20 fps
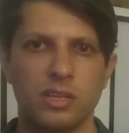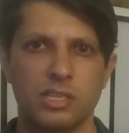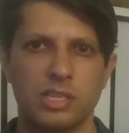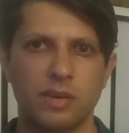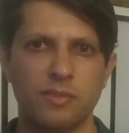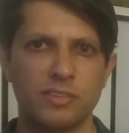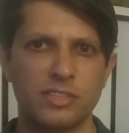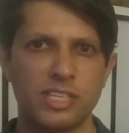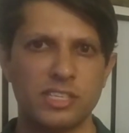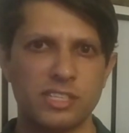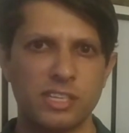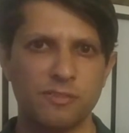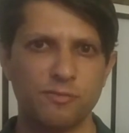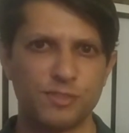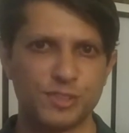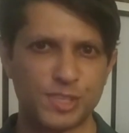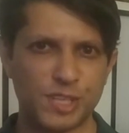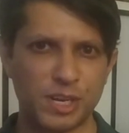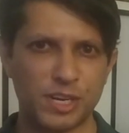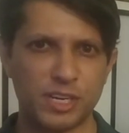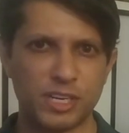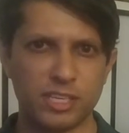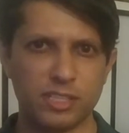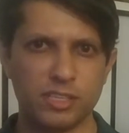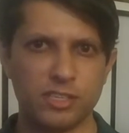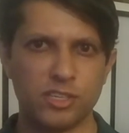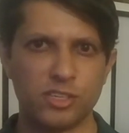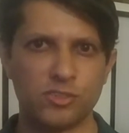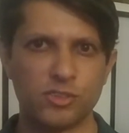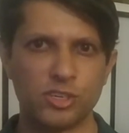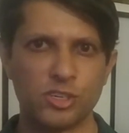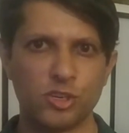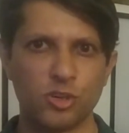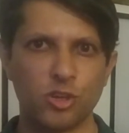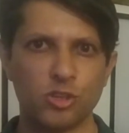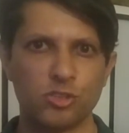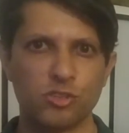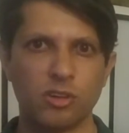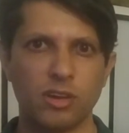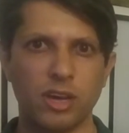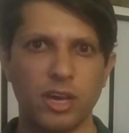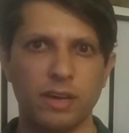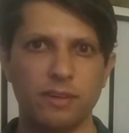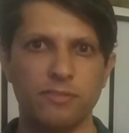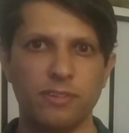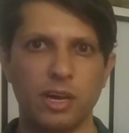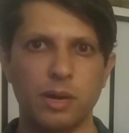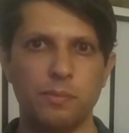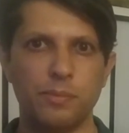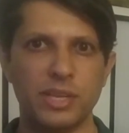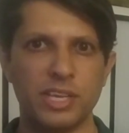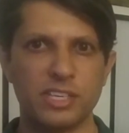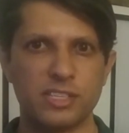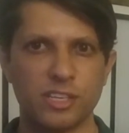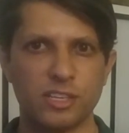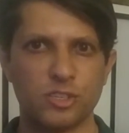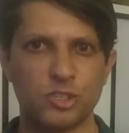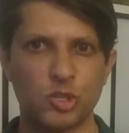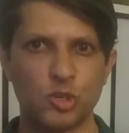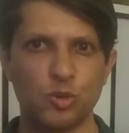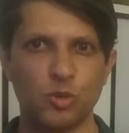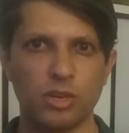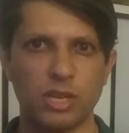To have a testing facility, the district should also have a BSL-2